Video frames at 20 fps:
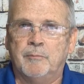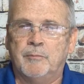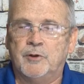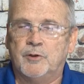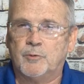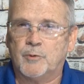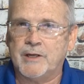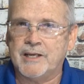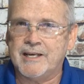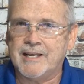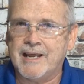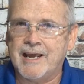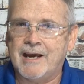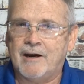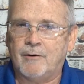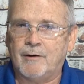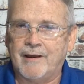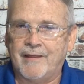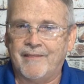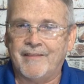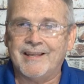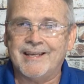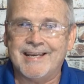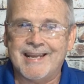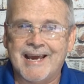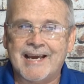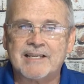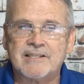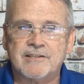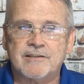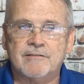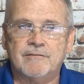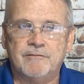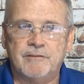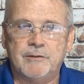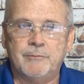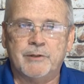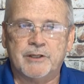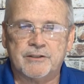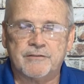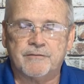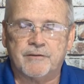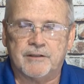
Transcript: between now and the next vMix